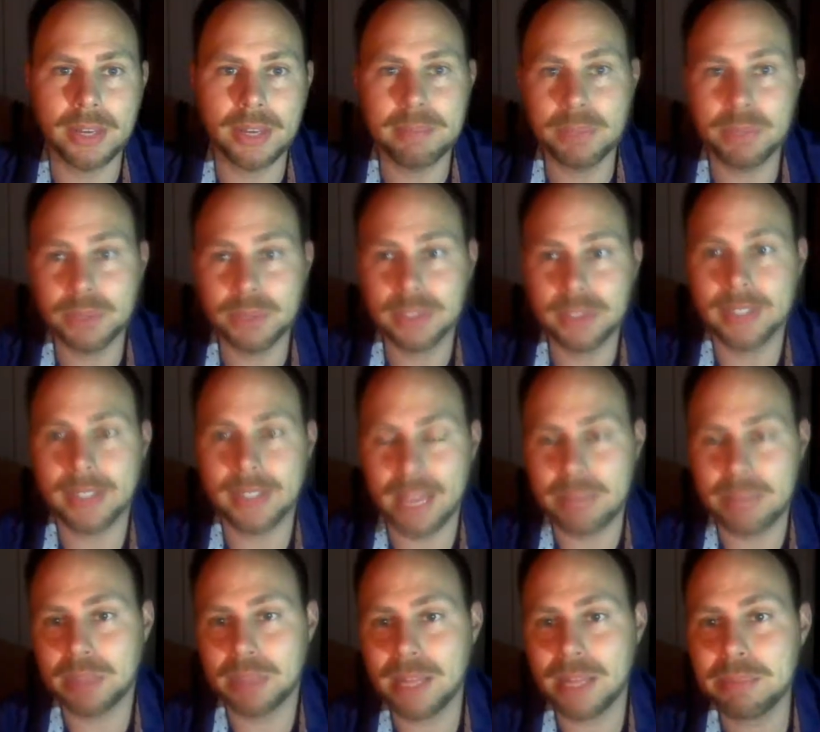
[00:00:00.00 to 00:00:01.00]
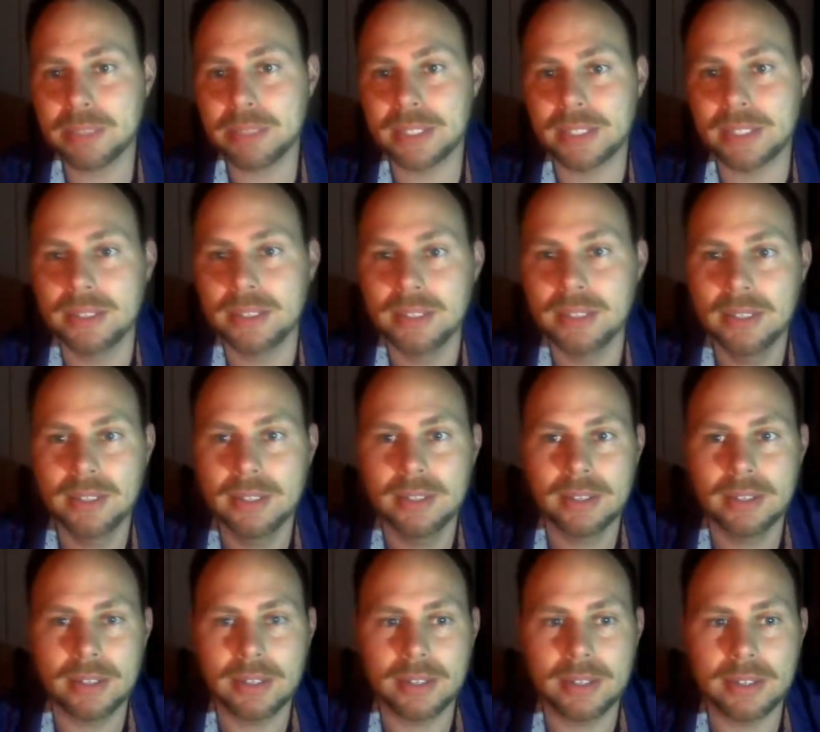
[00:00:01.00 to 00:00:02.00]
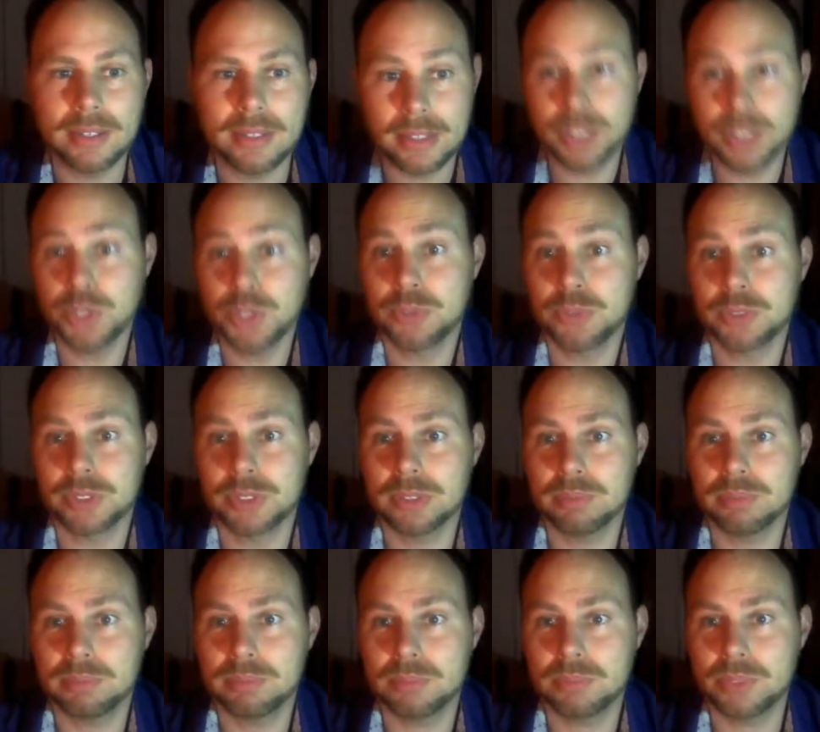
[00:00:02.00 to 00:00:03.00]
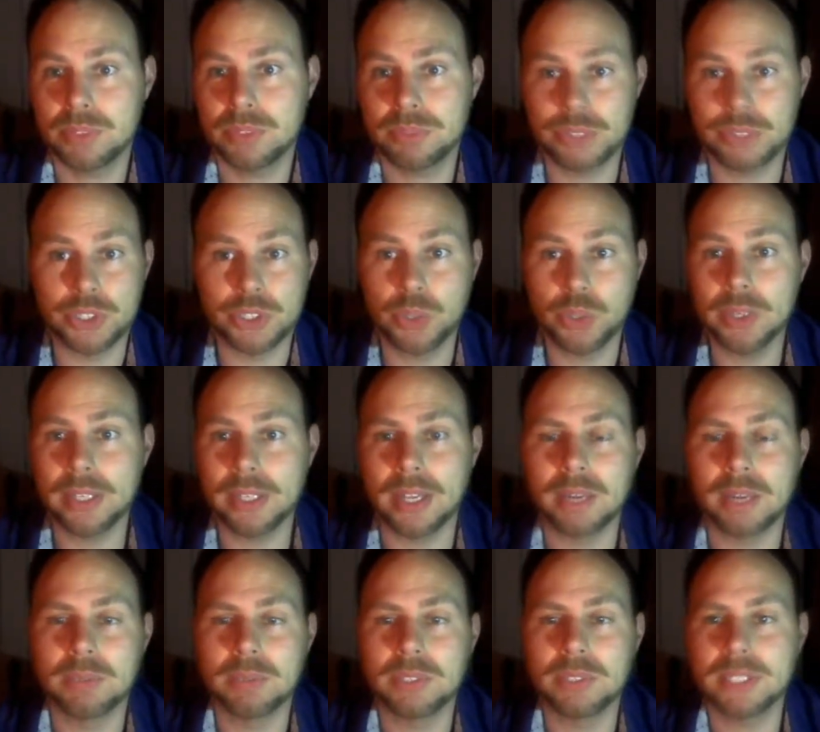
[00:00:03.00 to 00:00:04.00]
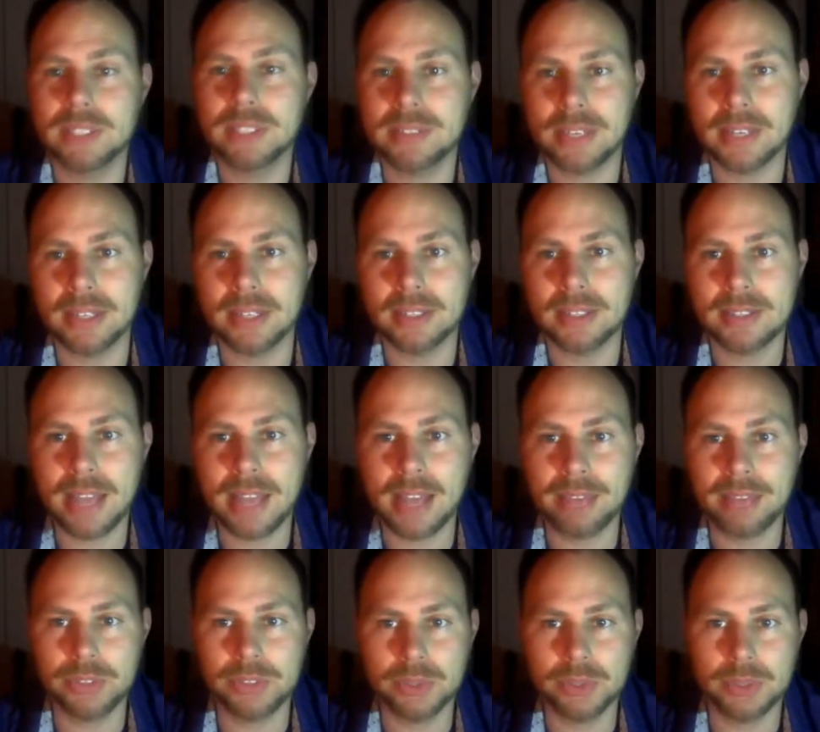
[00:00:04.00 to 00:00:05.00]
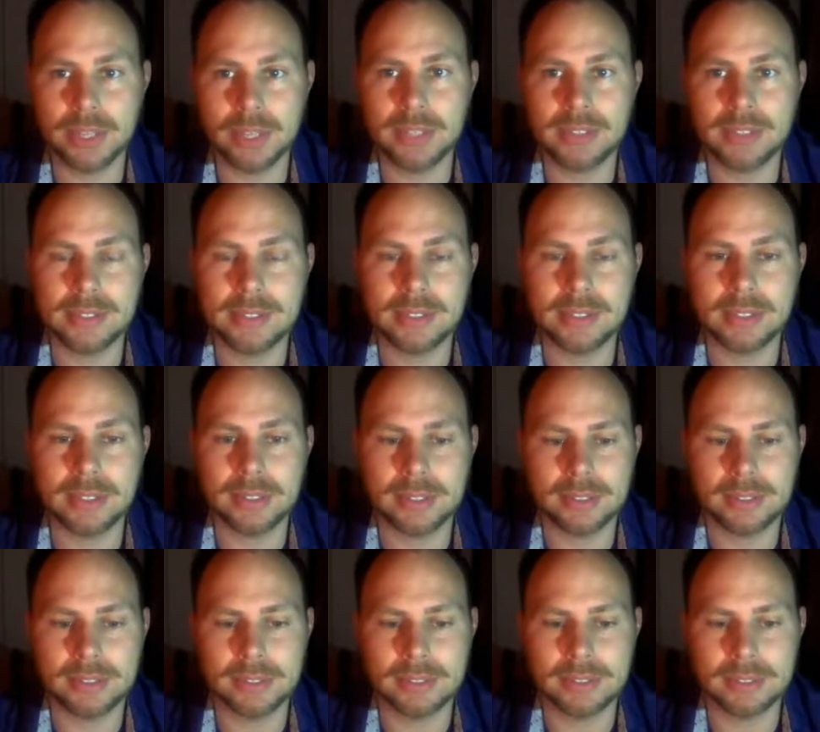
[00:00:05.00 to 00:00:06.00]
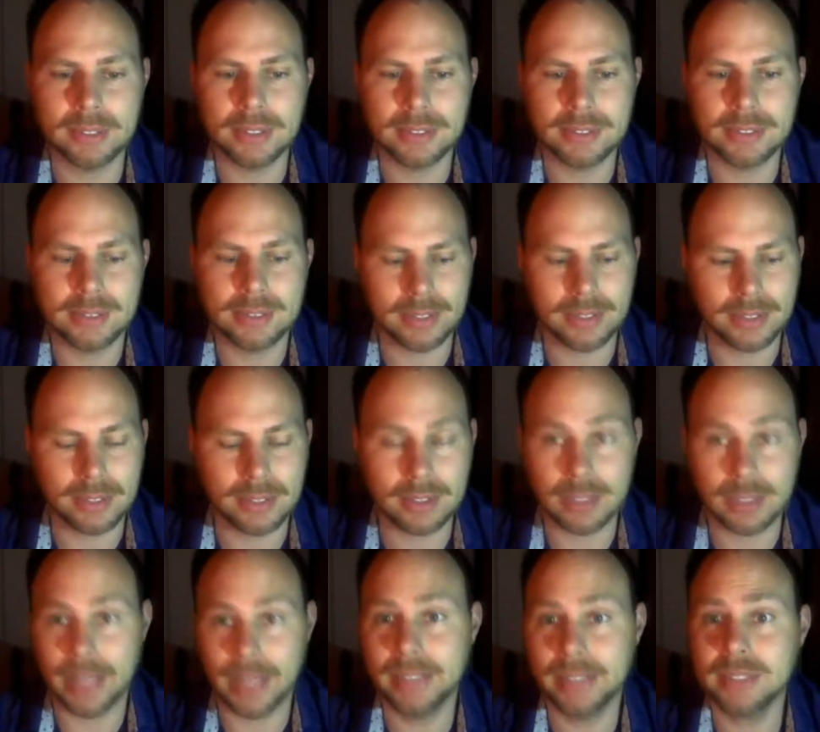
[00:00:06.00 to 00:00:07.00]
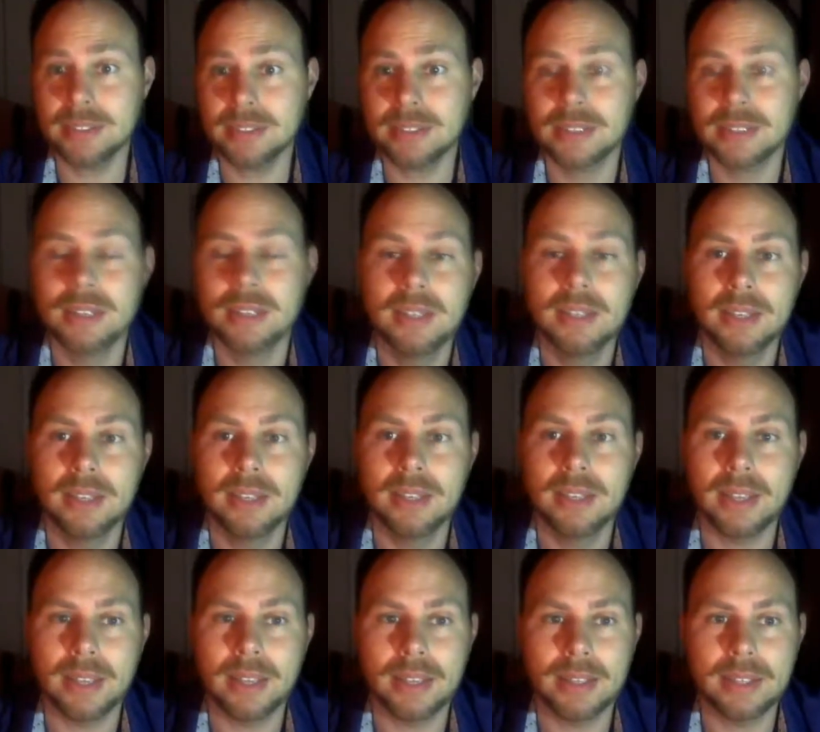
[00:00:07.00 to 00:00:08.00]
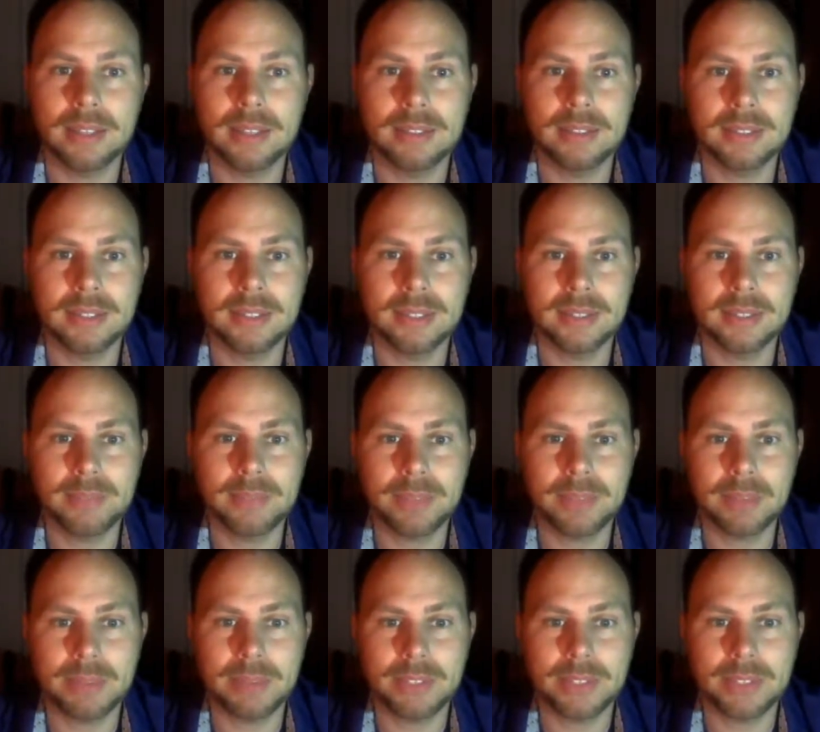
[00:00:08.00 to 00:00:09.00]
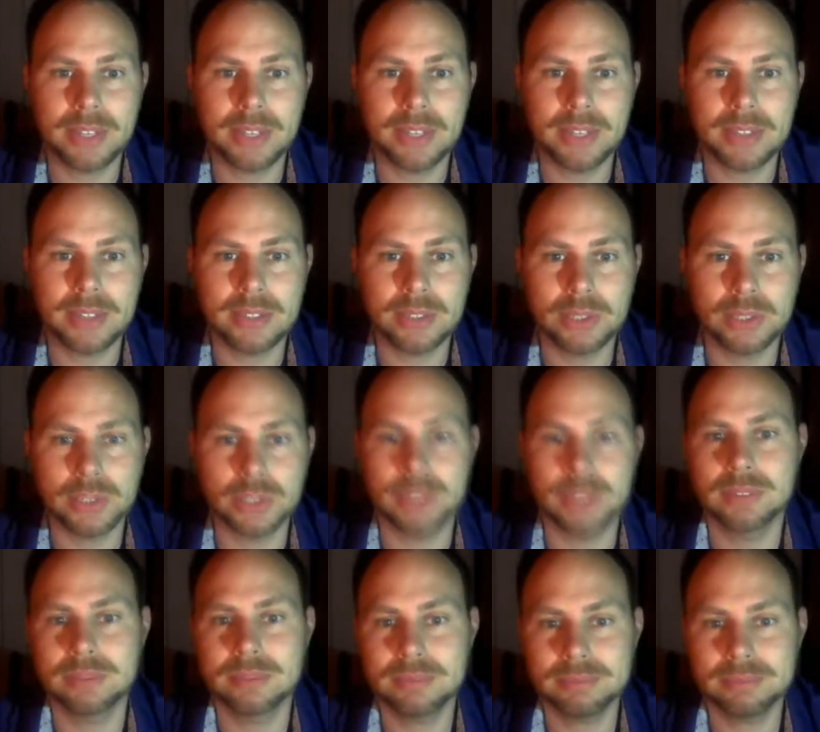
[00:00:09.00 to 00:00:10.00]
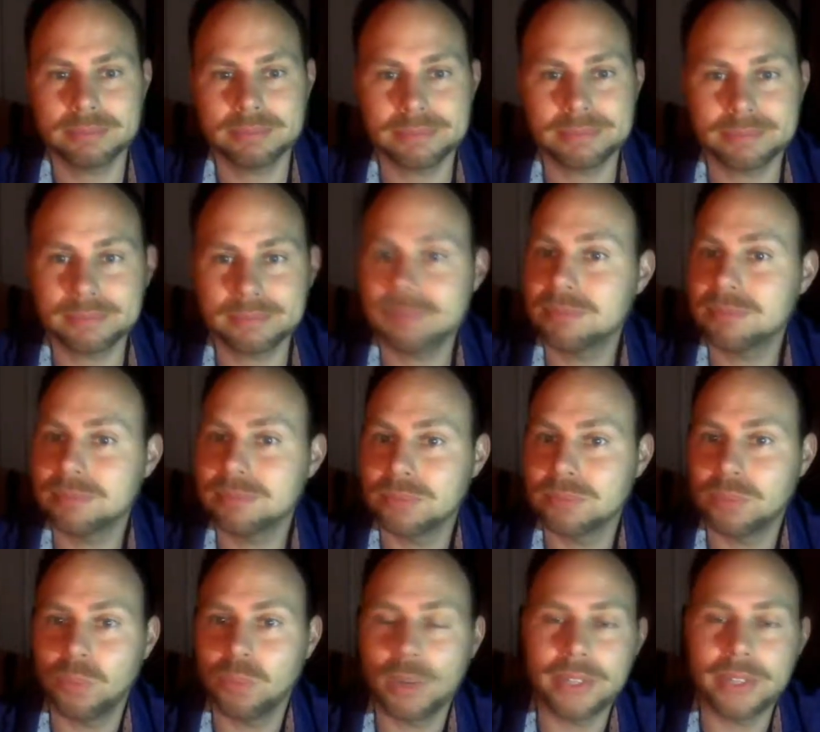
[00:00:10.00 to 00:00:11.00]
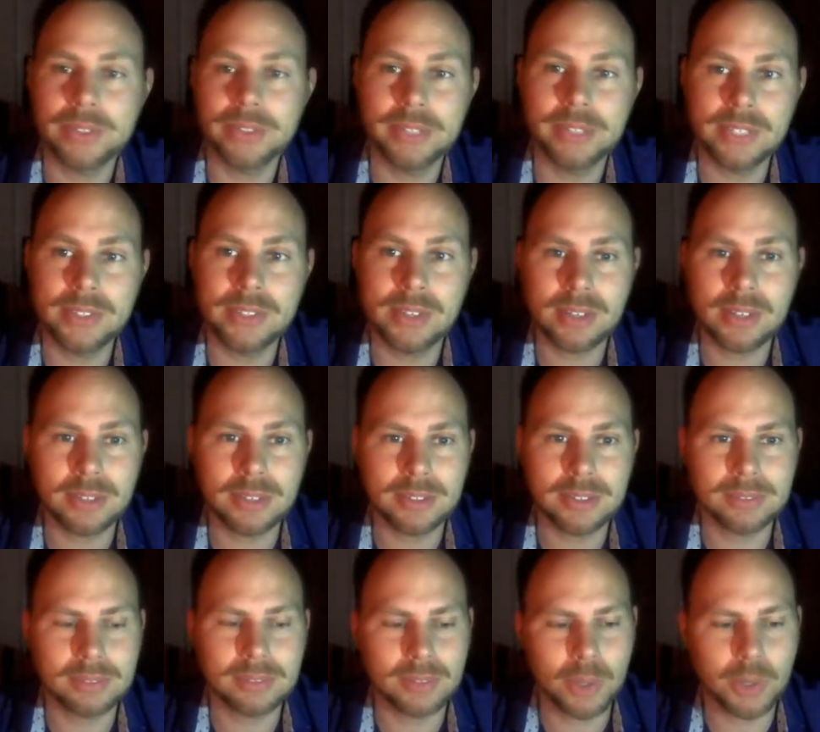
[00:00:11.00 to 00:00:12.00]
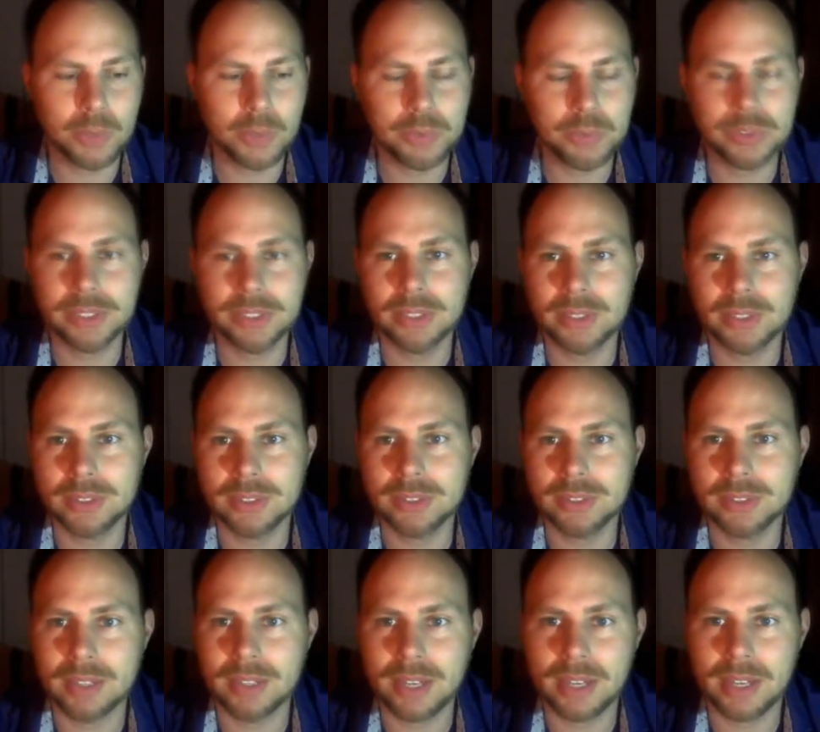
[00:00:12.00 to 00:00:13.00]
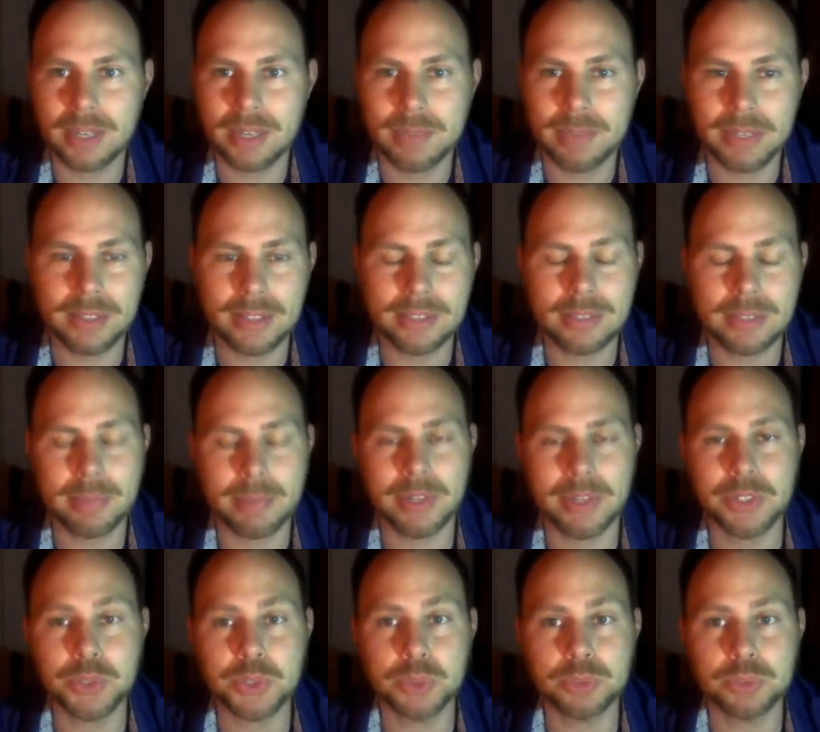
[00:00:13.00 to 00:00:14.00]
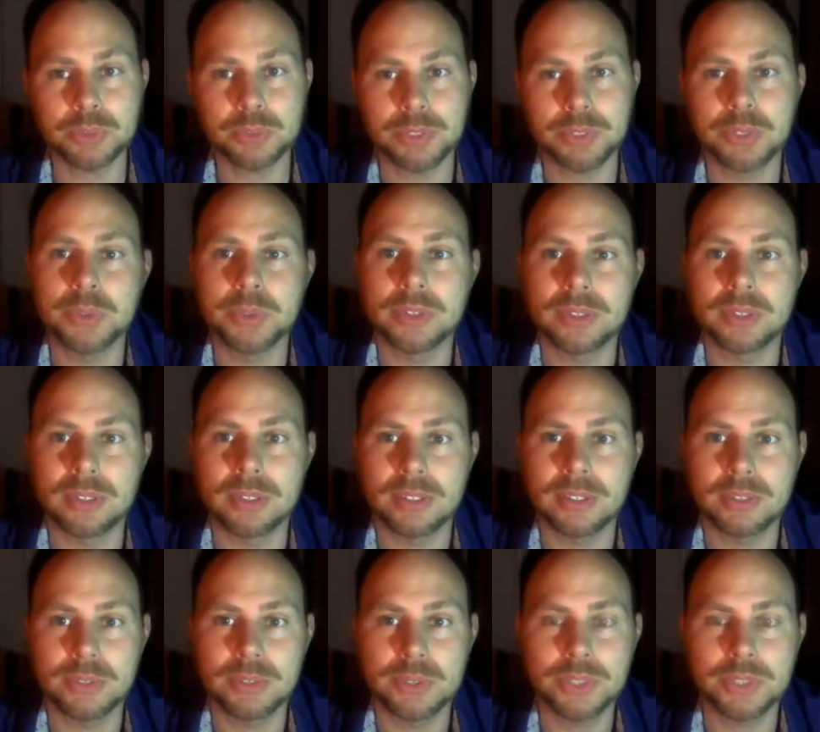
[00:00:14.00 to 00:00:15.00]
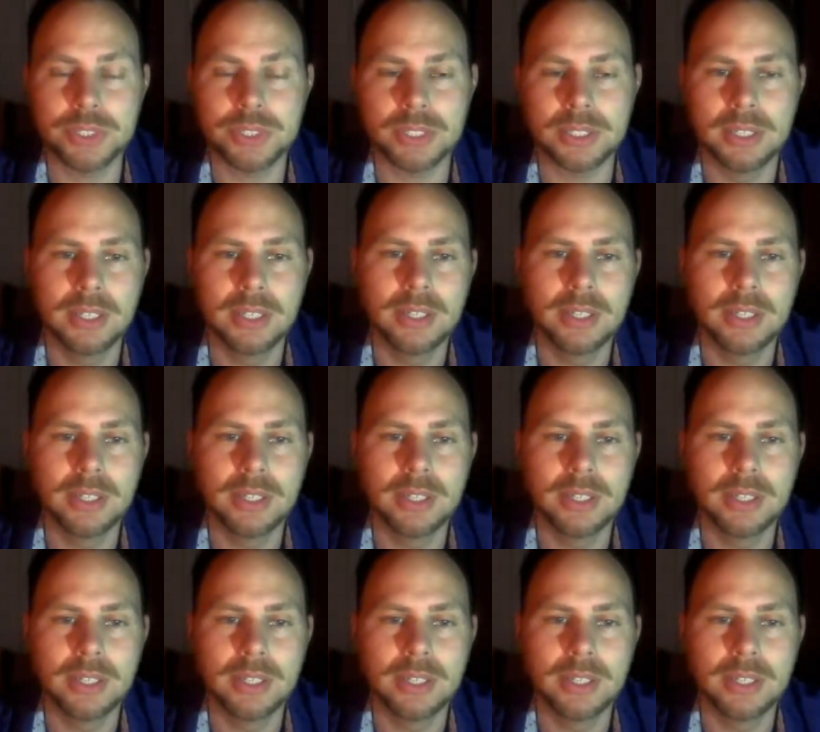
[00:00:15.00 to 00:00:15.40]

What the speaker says: I'm building AbleApplicant. Thank you for joining. I'm really excited to have you as a client, and I'm excited to learn what your needs are and hopefully learn how to make this a better tool for you in the future.